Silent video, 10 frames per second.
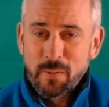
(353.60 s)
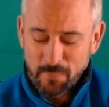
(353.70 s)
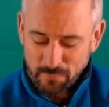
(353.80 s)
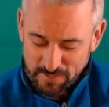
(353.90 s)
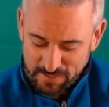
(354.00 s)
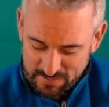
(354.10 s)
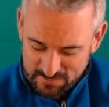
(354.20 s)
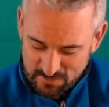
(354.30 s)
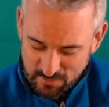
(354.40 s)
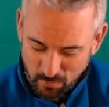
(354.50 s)
He's
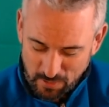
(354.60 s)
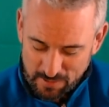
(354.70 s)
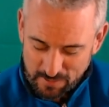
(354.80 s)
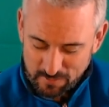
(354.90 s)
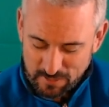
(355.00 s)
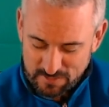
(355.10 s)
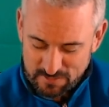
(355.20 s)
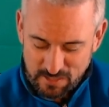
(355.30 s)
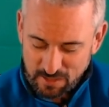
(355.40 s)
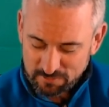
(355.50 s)
the one that is
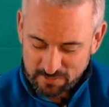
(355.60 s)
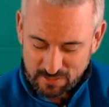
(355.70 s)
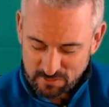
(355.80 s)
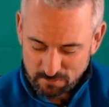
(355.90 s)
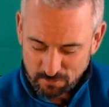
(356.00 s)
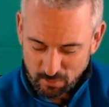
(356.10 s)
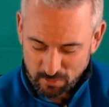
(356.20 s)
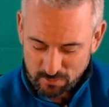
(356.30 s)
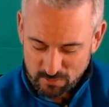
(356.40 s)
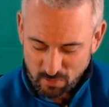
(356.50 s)
lovingly
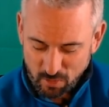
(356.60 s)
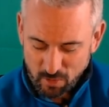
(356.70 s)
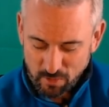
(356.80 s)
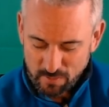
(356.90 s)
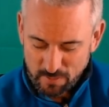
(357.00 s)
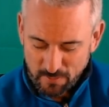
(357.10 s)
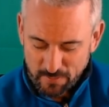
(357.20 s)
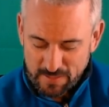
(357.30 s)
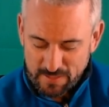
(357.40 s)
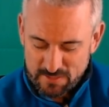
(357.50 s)
devoted to God.
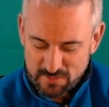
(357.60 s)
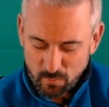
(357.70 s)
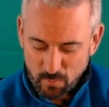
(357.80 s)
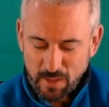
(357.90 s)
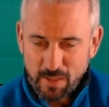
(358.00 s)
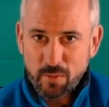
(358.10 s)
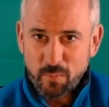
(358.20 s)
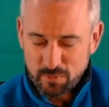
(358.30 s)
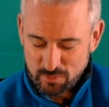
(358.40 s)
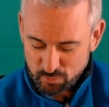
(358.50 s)
He's the one that
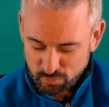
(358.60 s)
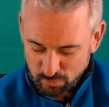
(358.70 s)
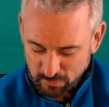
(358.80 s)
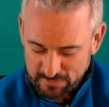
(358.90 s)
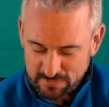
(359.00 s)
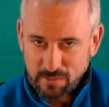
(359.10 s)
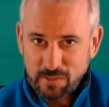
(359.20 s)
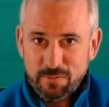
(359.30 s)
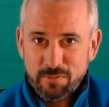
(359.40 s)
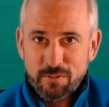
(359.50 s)
was truly
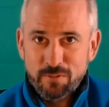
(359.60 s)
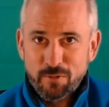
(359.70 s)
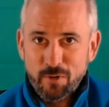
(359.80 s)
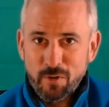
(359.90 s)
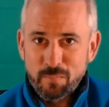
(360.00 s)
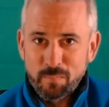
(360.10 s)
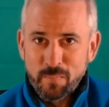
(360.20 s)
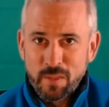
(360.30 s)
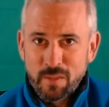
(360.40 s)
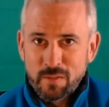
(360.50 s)
delivered from
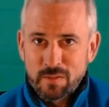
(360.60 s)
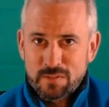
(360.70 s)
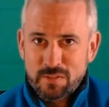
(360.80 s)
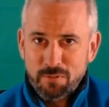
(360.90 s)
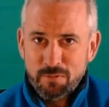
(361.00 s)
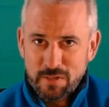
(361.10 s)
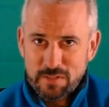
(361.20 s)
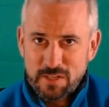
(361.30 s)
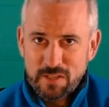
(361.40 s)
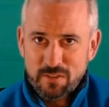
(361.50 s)
suffering,
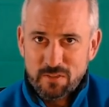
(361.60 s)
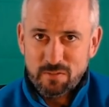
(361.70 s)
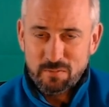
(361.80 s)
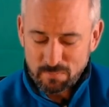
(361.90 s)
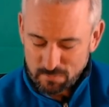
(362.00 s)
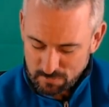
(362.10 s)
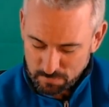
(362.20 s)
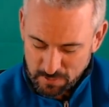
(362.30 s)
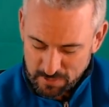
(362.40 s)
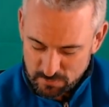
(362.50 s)
death, and the
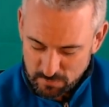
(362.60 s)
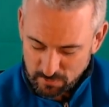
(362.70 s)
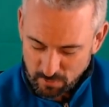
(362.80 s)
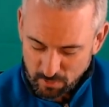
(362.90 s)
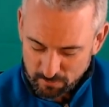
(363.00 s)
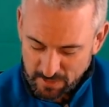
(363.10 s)
punishment of our